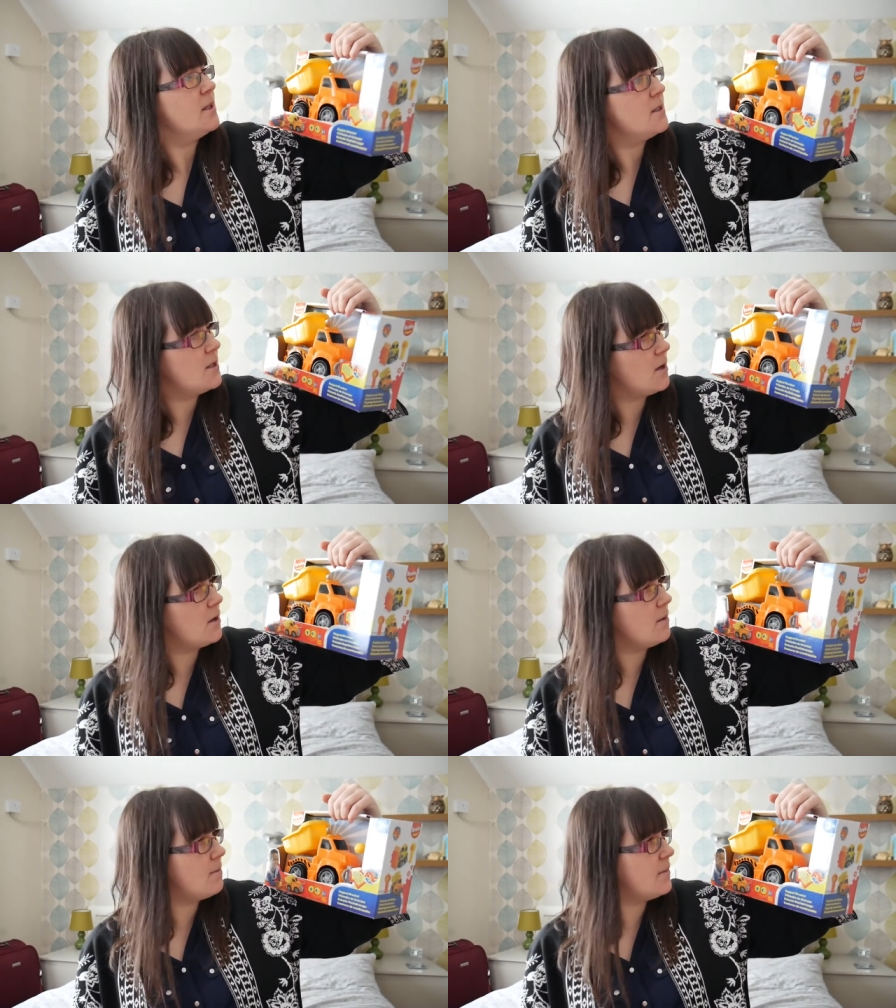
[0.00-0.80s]

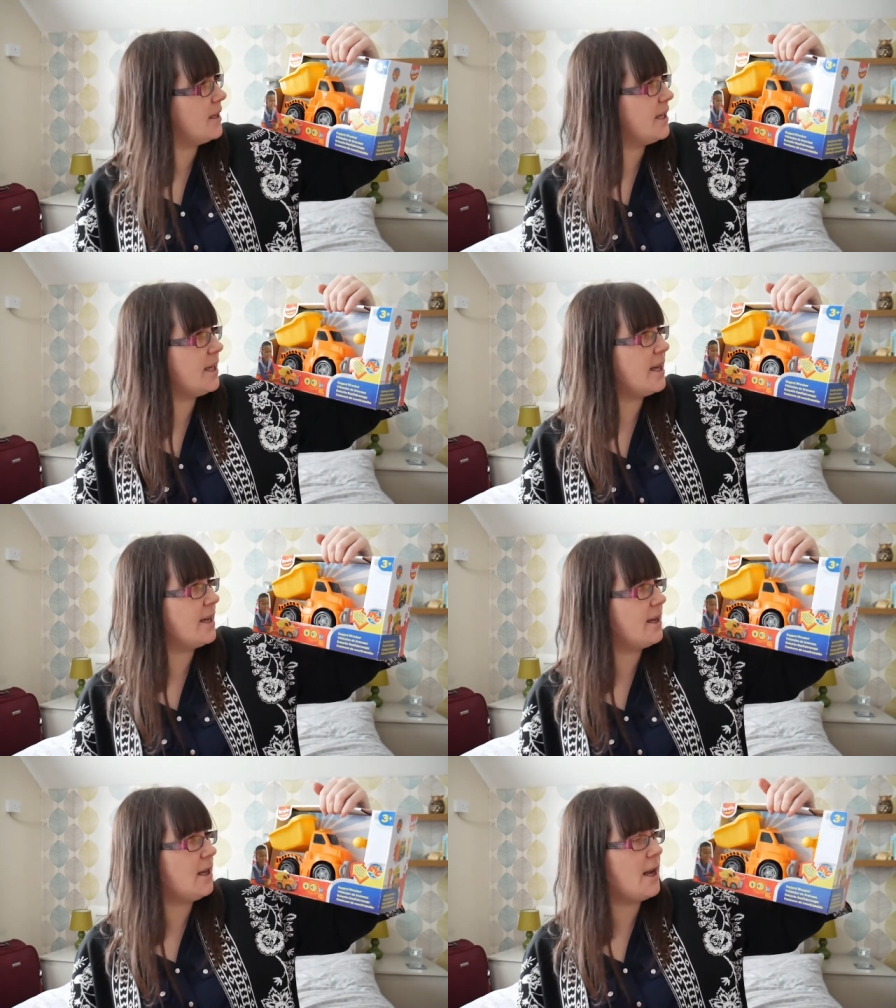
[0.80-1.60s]
So
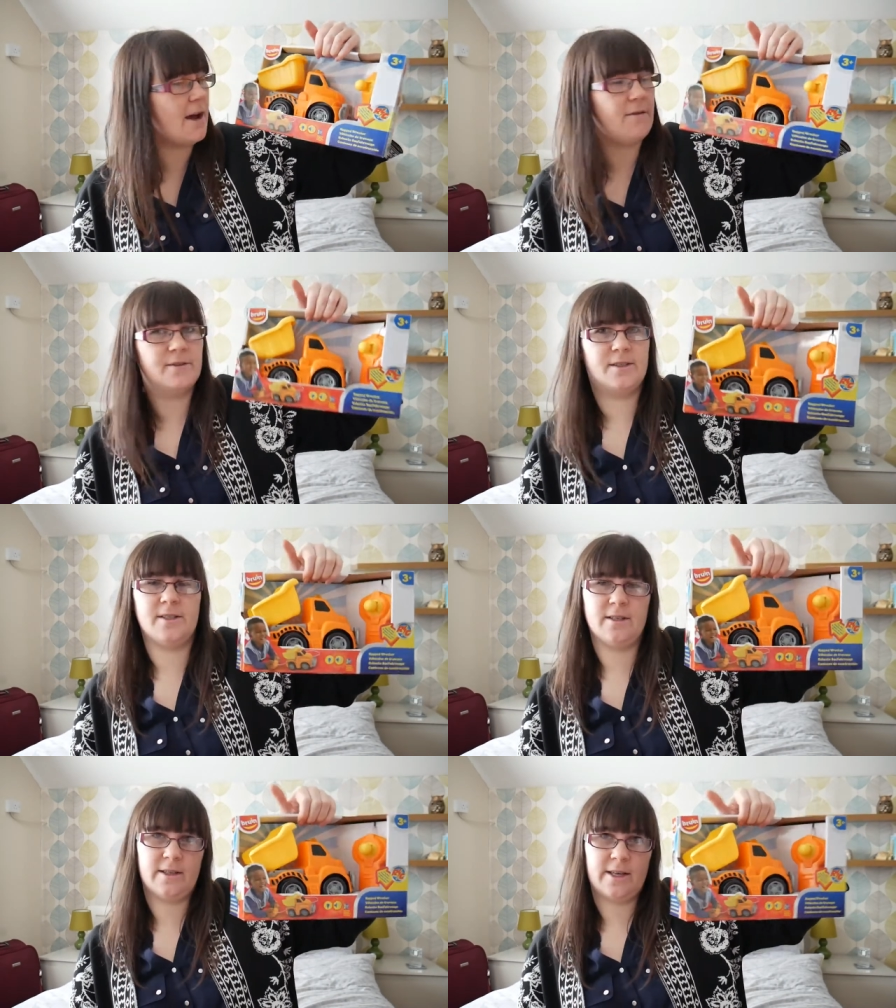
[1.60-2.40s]
he
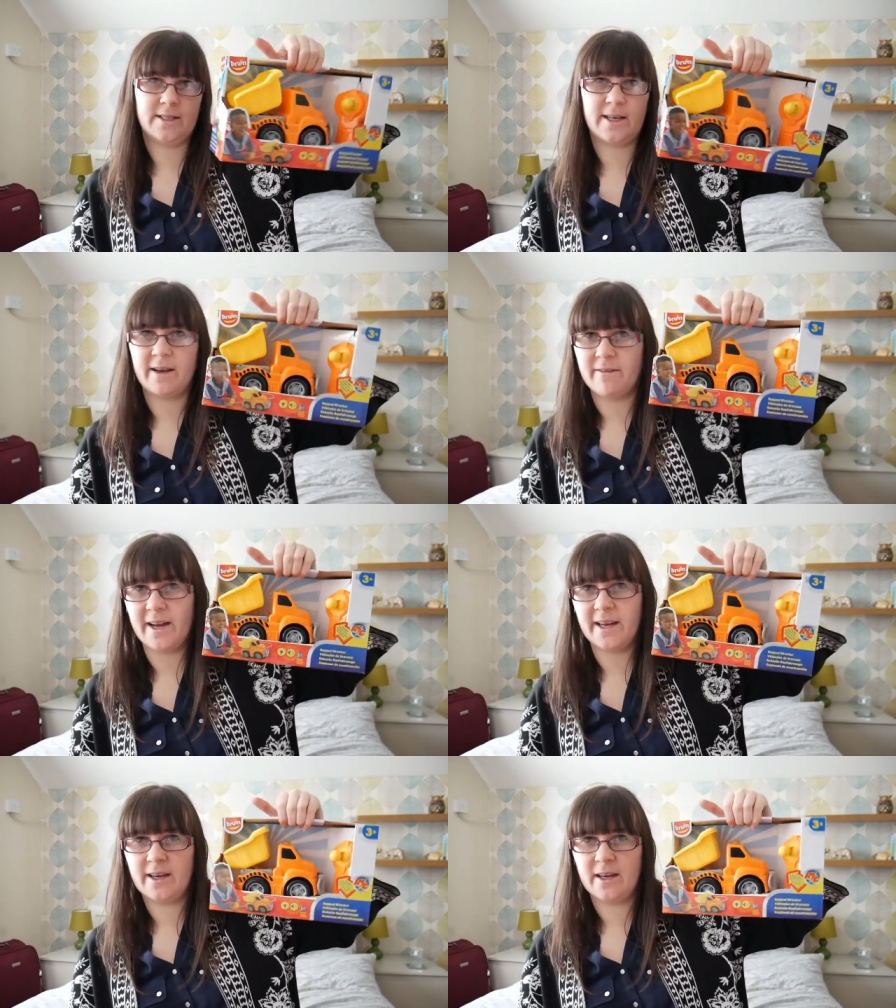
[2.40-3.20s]
loves these kind of
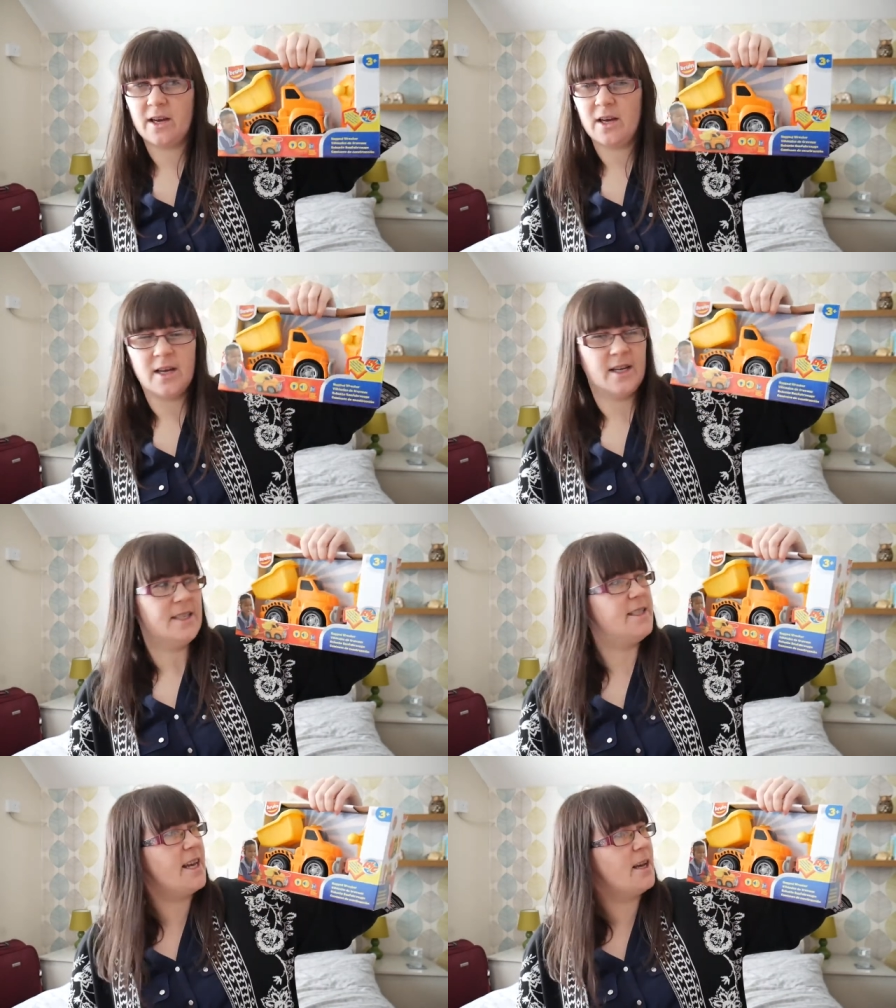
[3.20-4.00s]
like
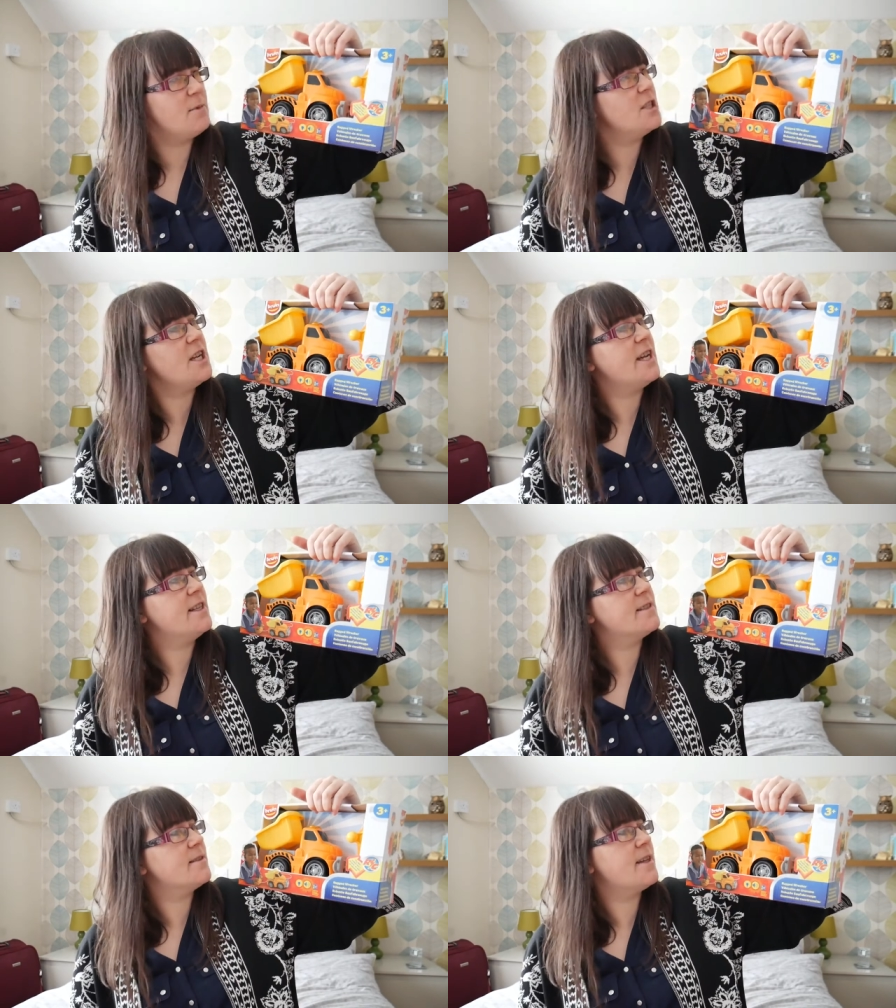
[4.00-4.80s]
digger
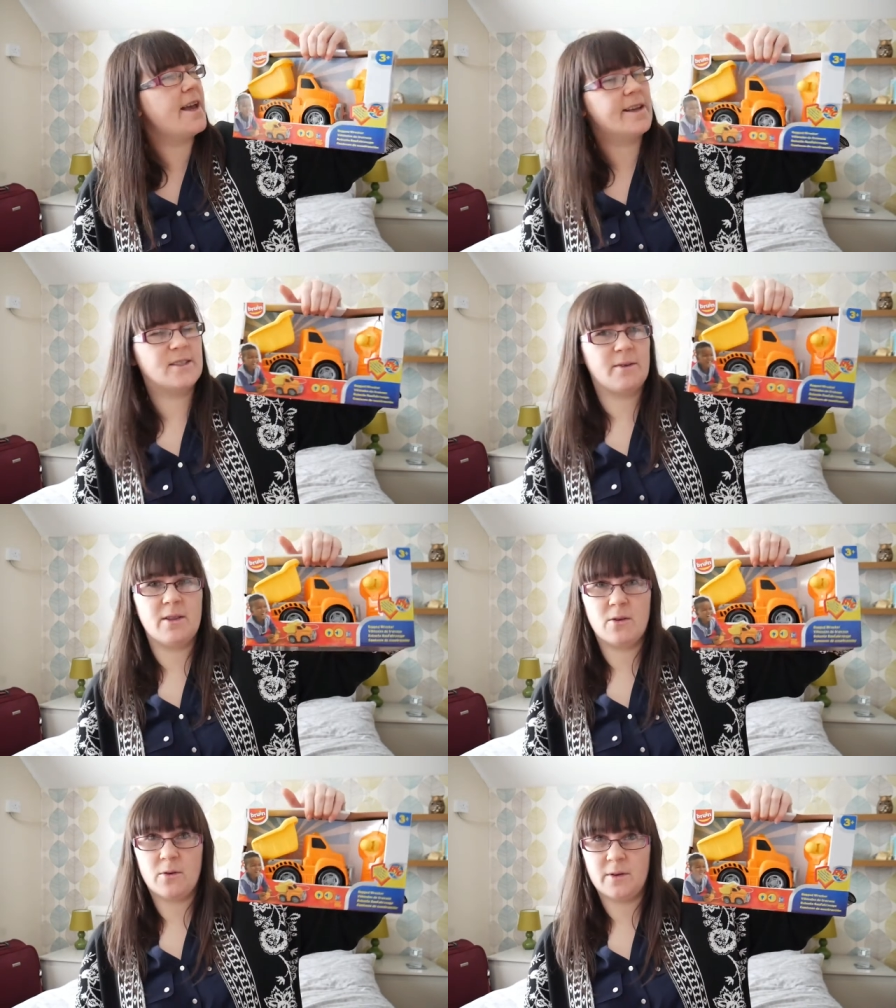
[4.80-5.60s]
machines and things. So I
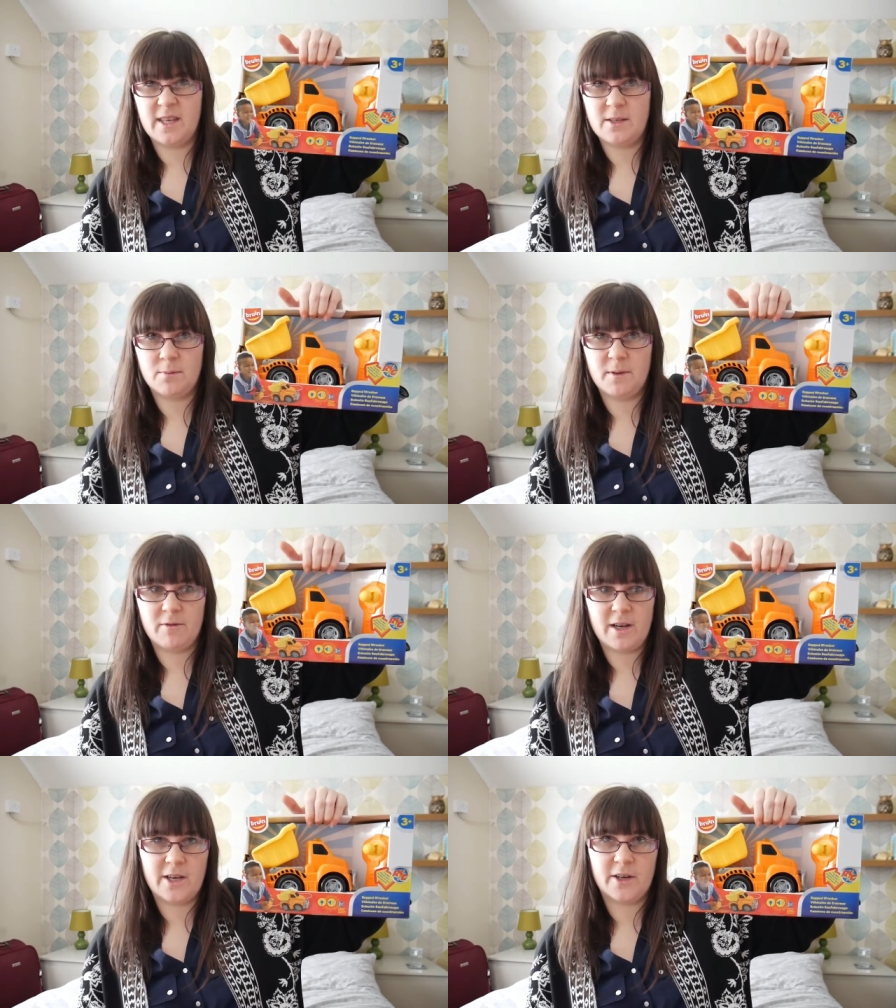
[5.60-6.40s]
thought these would be
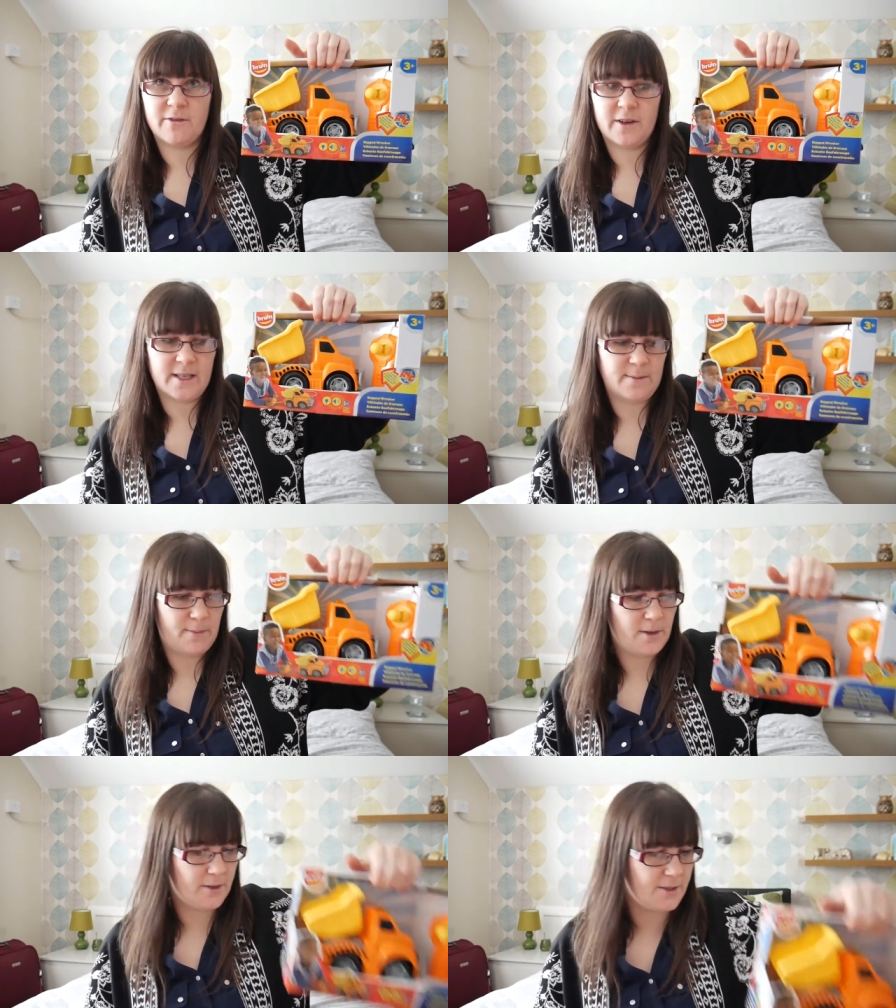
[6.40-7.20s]
really good for his
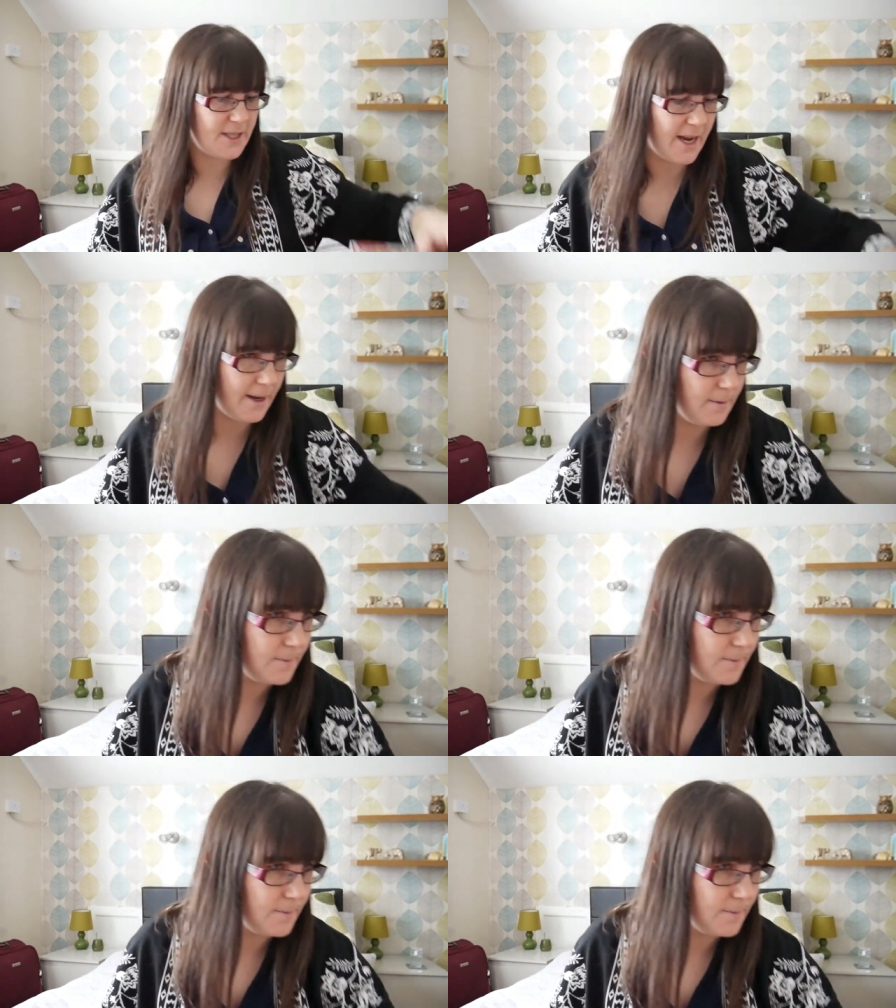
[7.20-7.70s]
birthday.